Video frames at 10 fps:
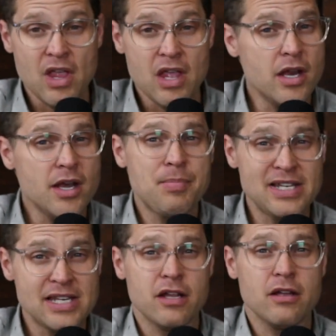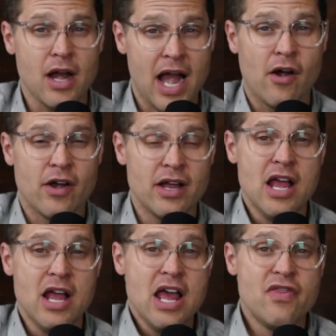in a particular area
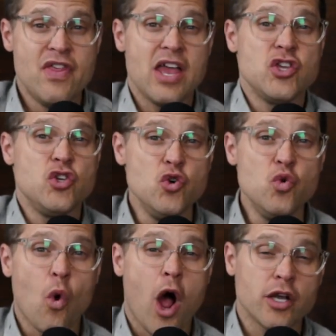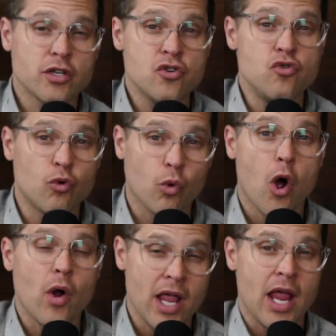that you want to
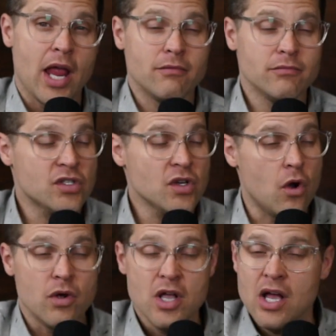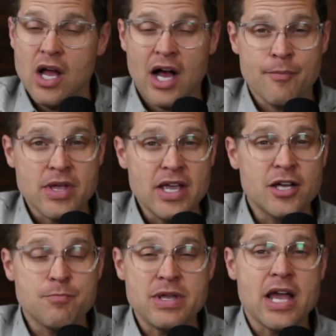grow in. So it
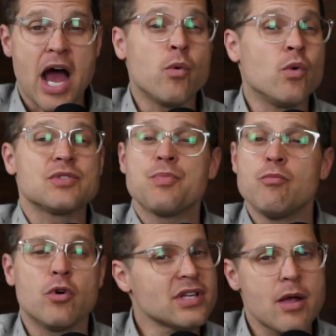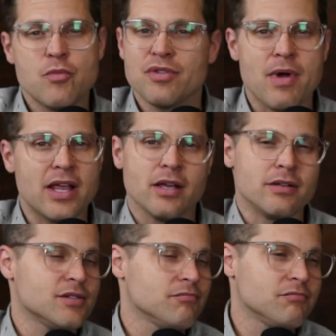could be, I want to spend more time with my
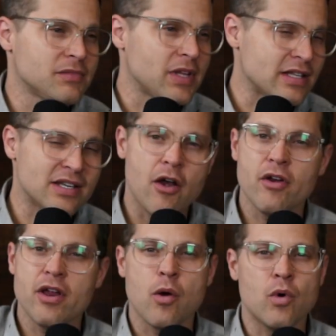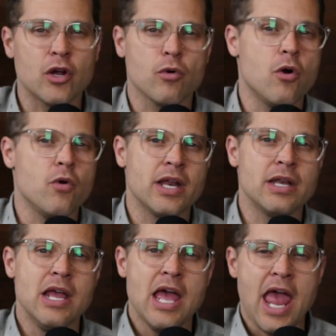kids. That's an area I want to grow in.
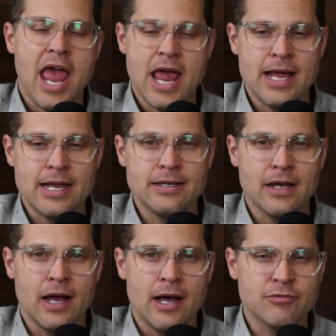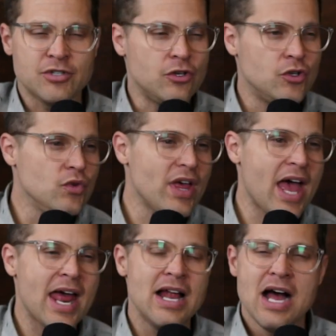And to do
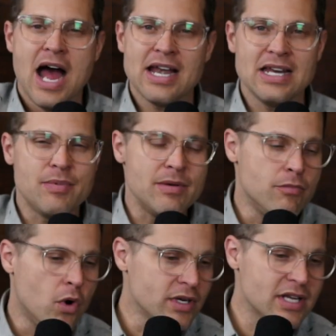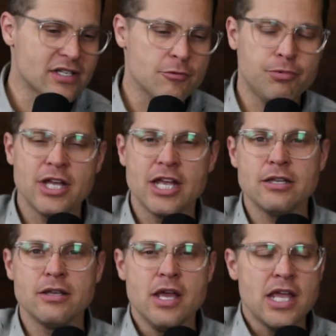that, I need to be more
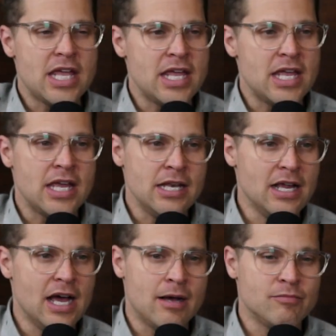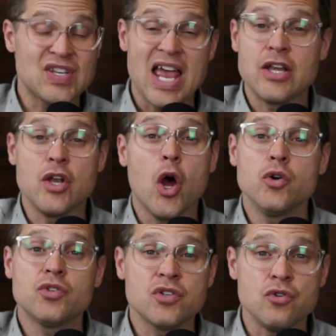disciplined in saying
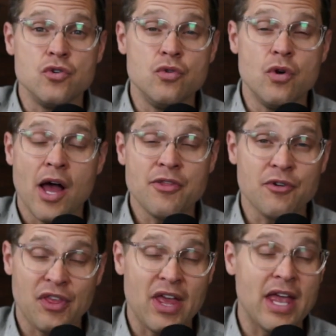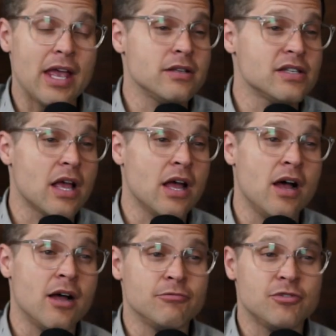no to other things,
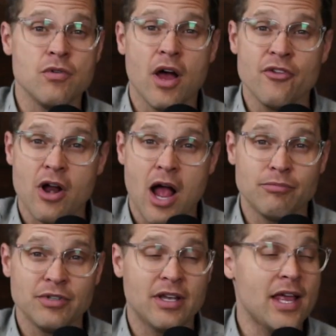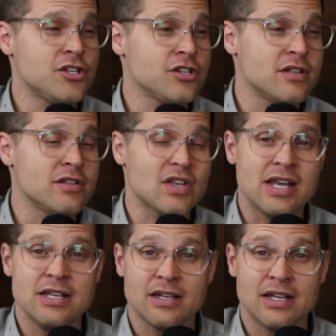to other obligations. I
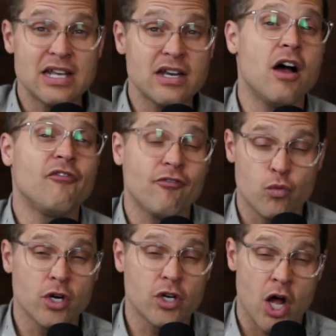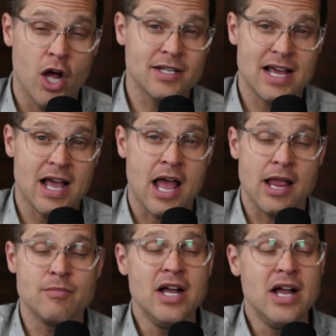need to get off of work on
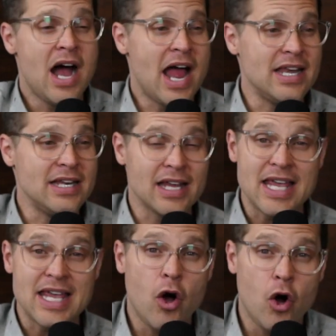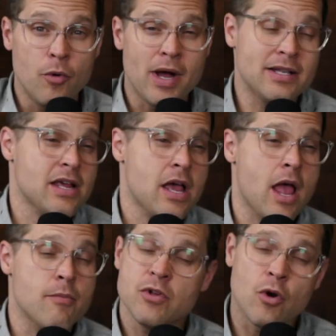time. I need to get home on
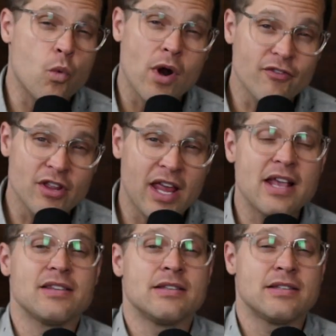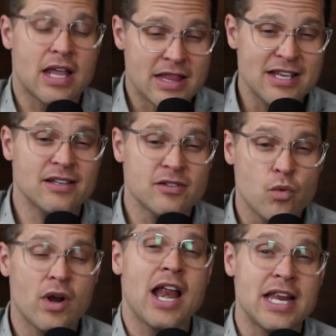time. You know, whatever the case is, this is
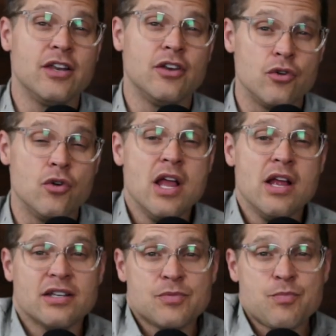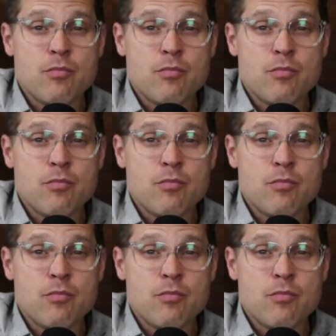what I need to do to spend